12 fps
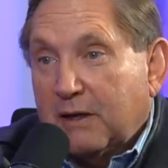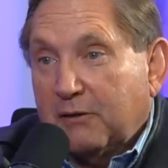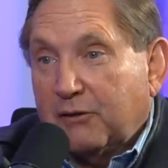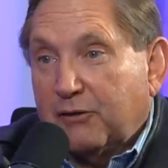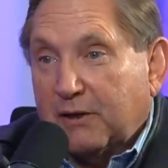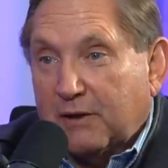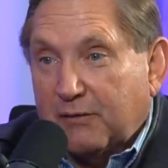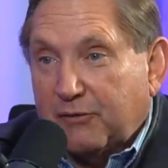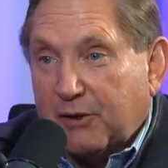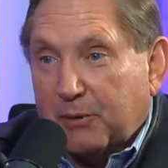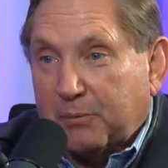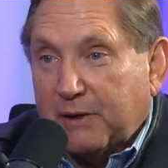You think of
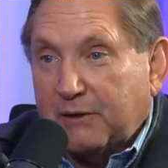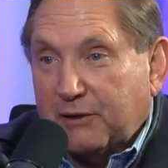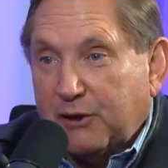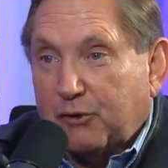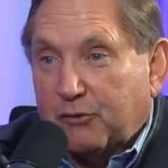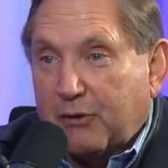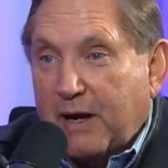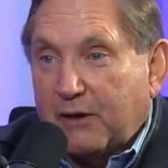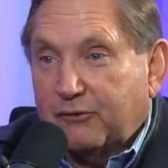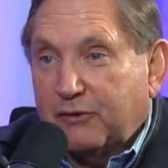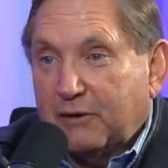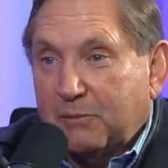the airplane Leo
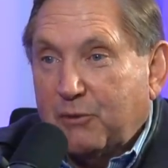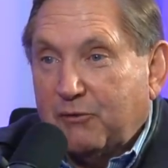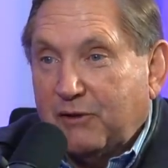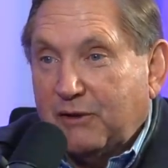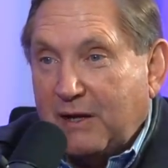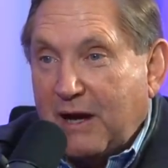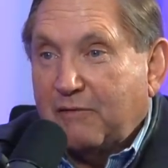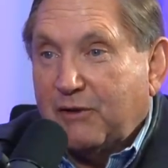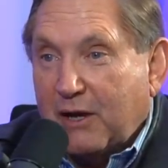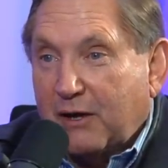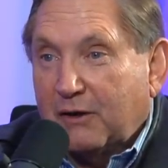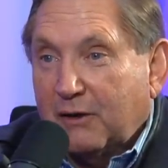crashed in the movie The
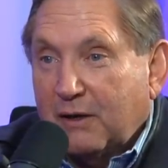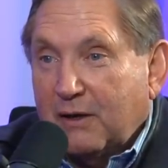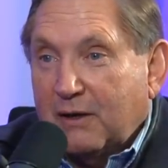Aviator.